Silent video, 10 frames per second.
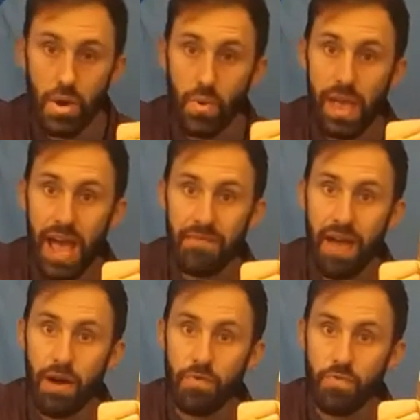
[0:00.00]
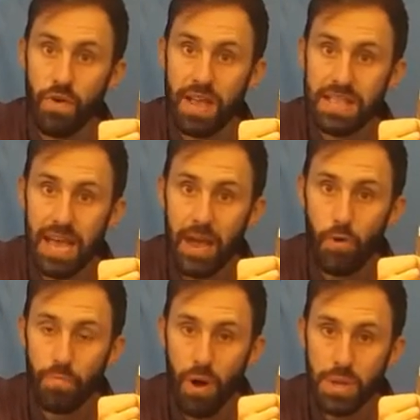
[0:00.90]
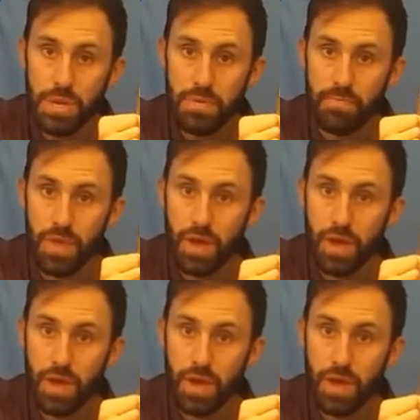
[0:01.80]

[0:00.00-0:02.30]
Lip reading: We have our ring-tailed possum,